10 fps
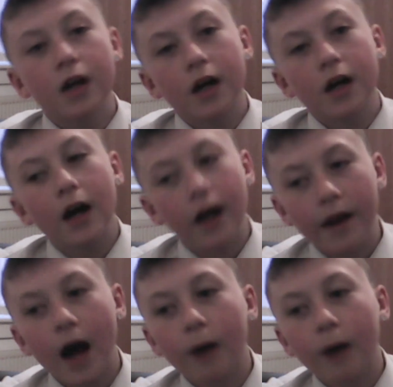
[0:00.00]
and I
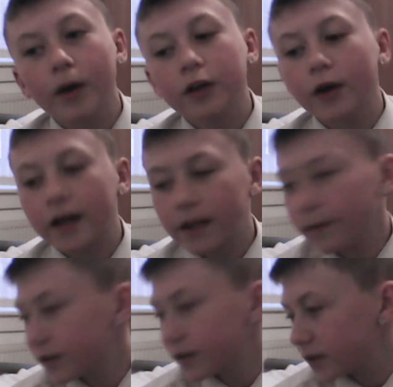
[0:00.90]
want to do a gaming
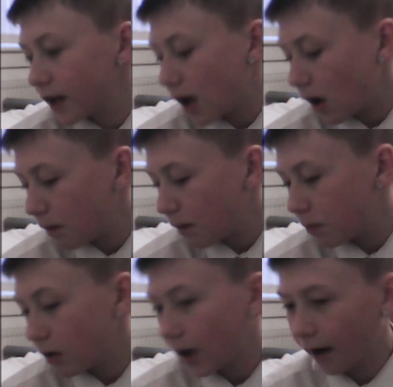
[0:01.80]
setup
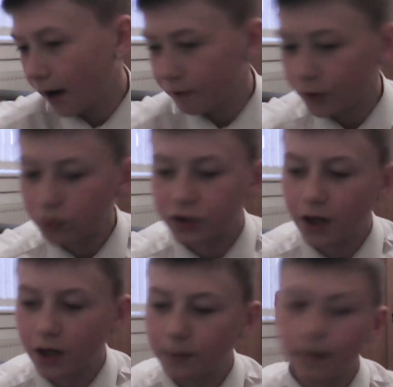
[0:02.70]
and I've built setup
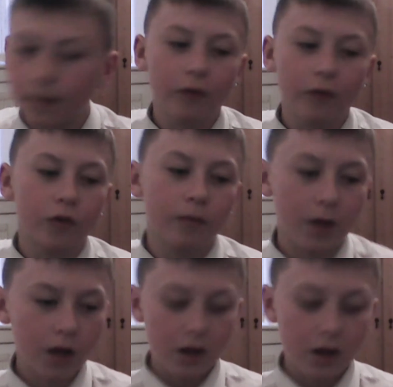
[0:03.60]
in my room
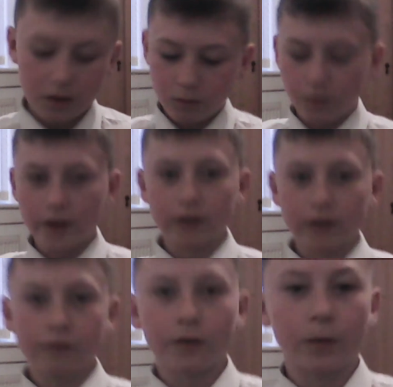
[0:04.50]
when,
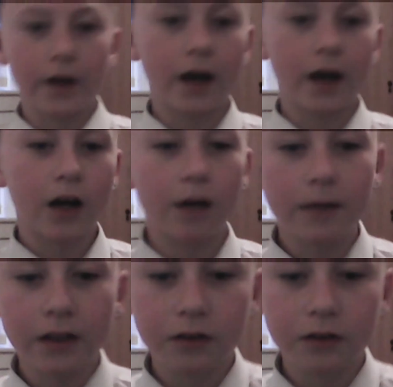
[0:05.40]
from when I come in
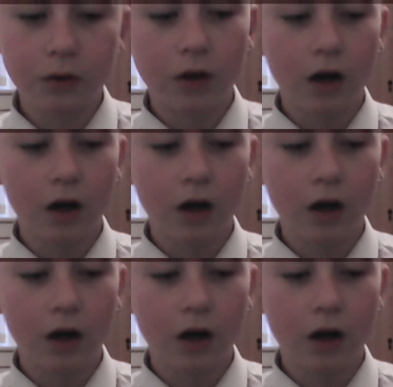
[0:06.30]
the door